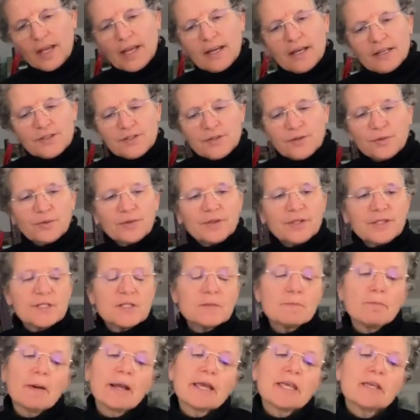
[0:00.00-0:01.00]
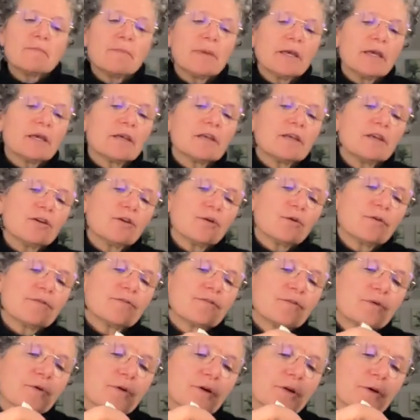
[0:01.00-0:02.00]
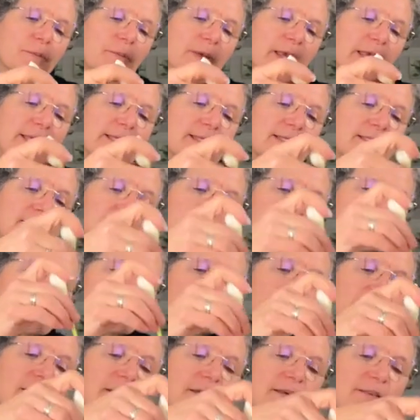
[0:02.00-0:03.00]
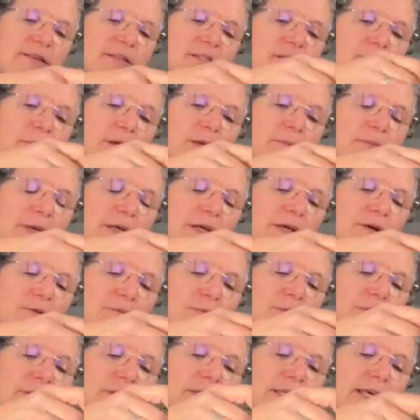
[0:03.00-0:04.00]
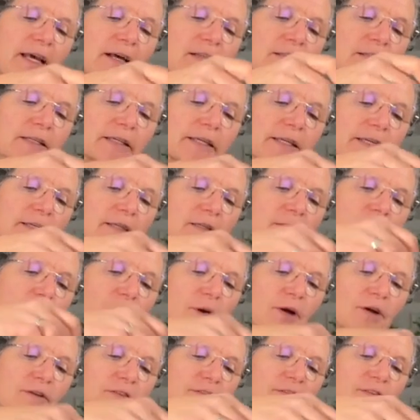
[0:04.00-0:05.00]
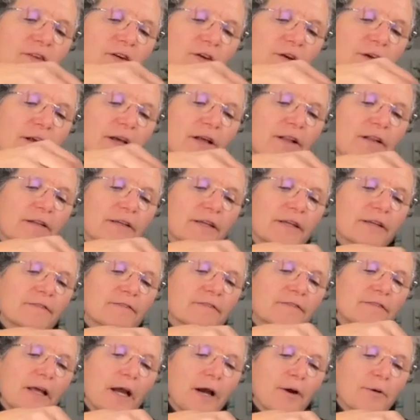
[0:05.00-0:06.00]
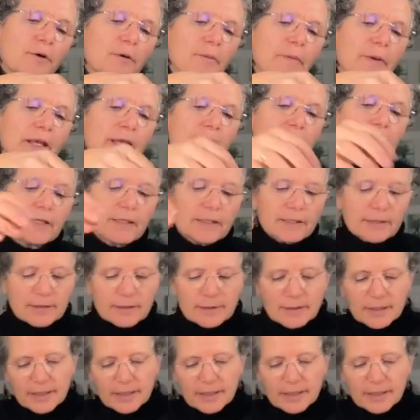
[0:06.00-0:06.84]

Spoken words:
And so this might make, you know, for a painting, this might make a really elegant, part of a very elegant flower painting.